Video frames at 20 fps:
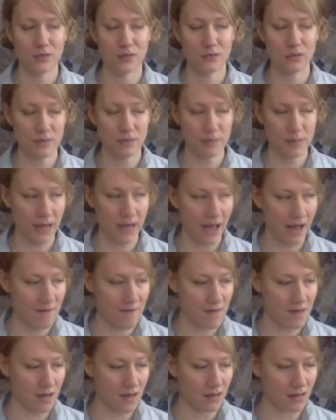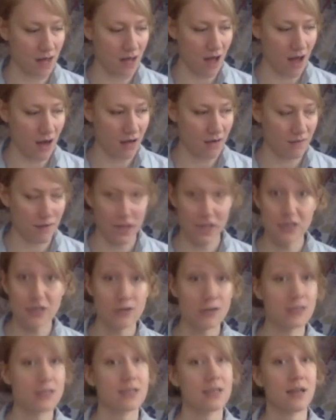we've been having a lot of
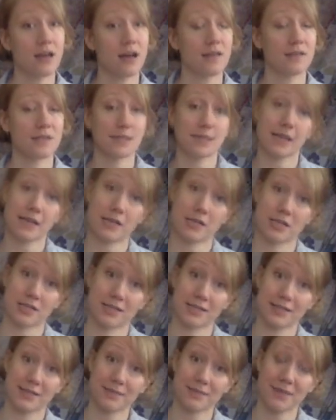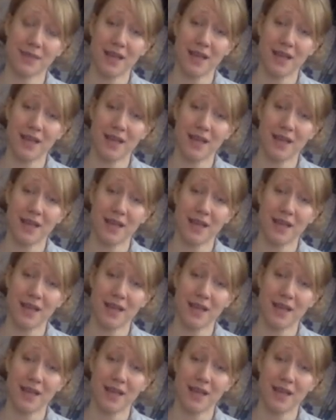interesting conversations.